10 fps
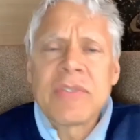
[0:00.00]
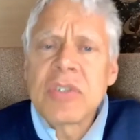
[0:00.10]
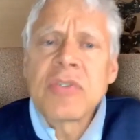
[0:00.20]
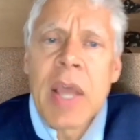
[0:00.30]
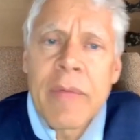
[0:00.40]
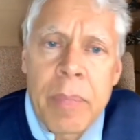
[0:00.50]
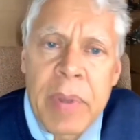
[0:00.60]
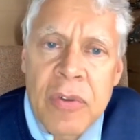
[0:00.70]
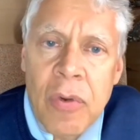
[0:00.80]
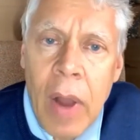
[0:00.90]
It's just never
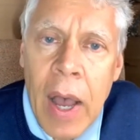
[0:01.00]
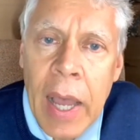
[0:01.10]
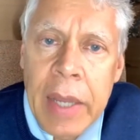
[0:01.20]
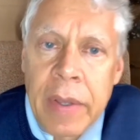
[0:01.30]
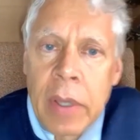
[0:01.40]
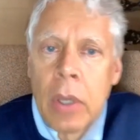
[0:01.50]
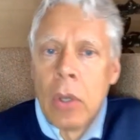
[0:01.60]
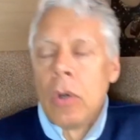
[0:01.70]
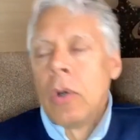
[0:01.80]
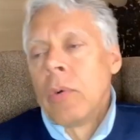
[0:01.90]
been tried.
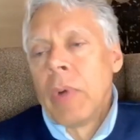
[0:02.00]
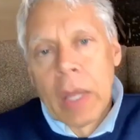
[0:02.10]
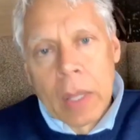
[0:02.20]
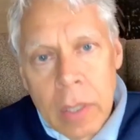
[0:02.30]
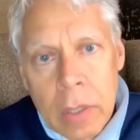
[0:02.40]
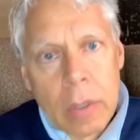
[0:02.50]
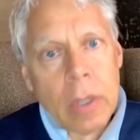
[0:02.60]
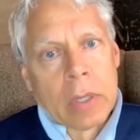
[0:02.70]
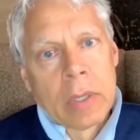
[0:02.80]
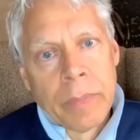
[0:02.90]
Well,
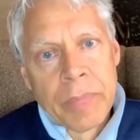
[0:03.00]
look,